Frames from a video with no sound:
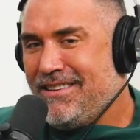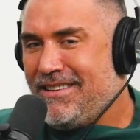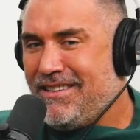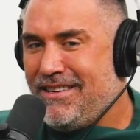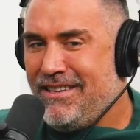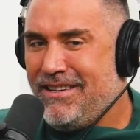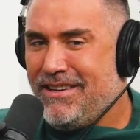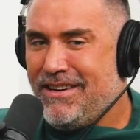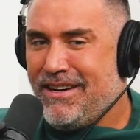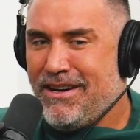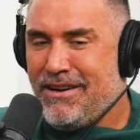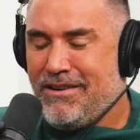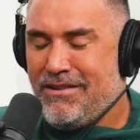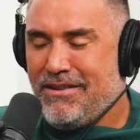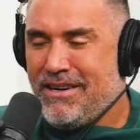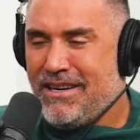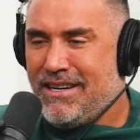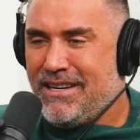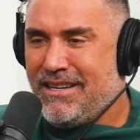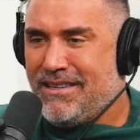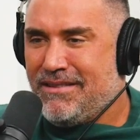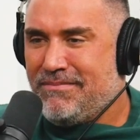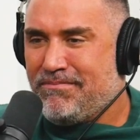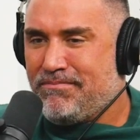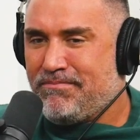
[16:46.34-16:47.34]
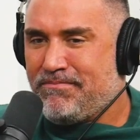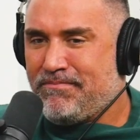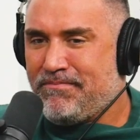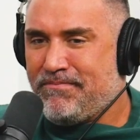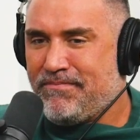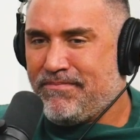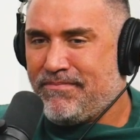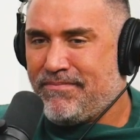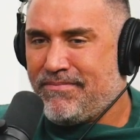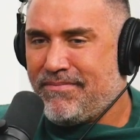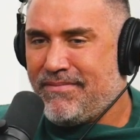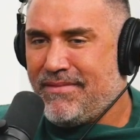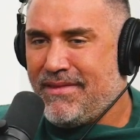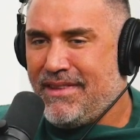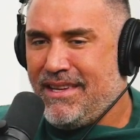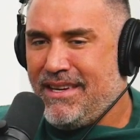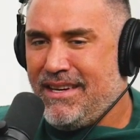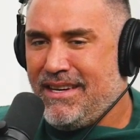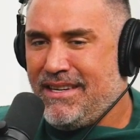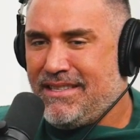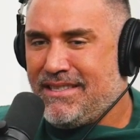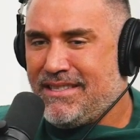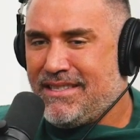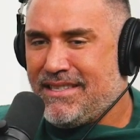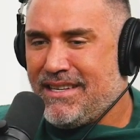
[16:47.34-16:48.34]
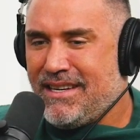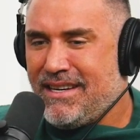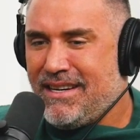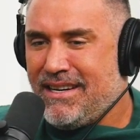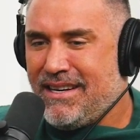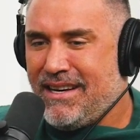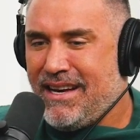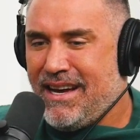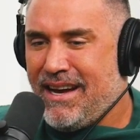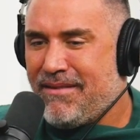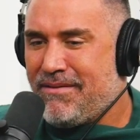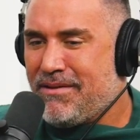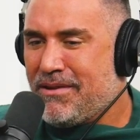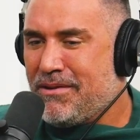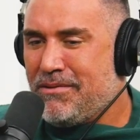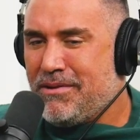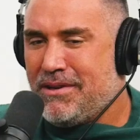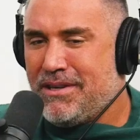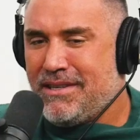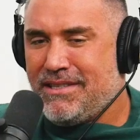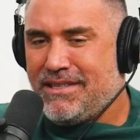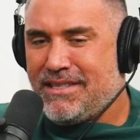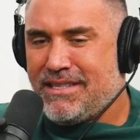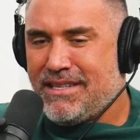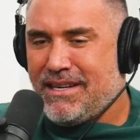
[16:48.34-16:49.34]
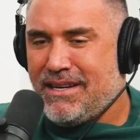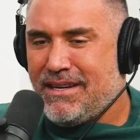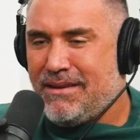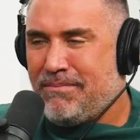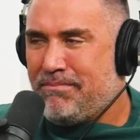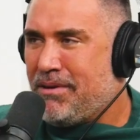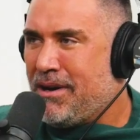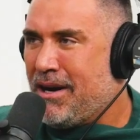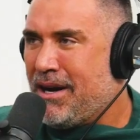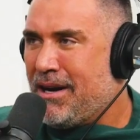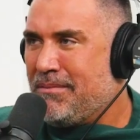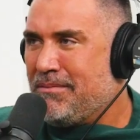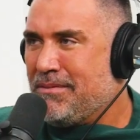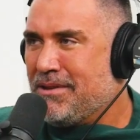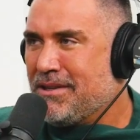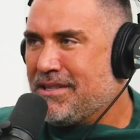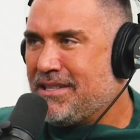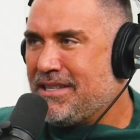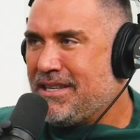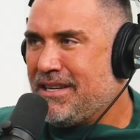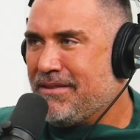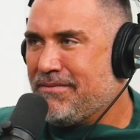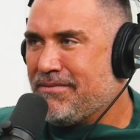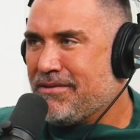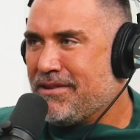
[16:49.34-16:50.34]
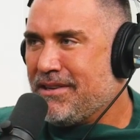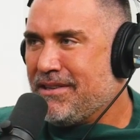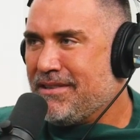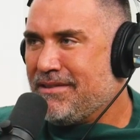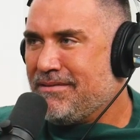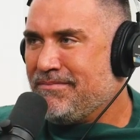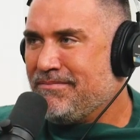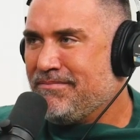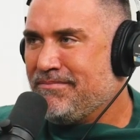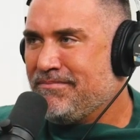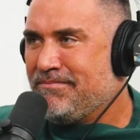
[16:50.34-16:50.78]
you know, uh, it's uh, everyone's uh, bottom looks different.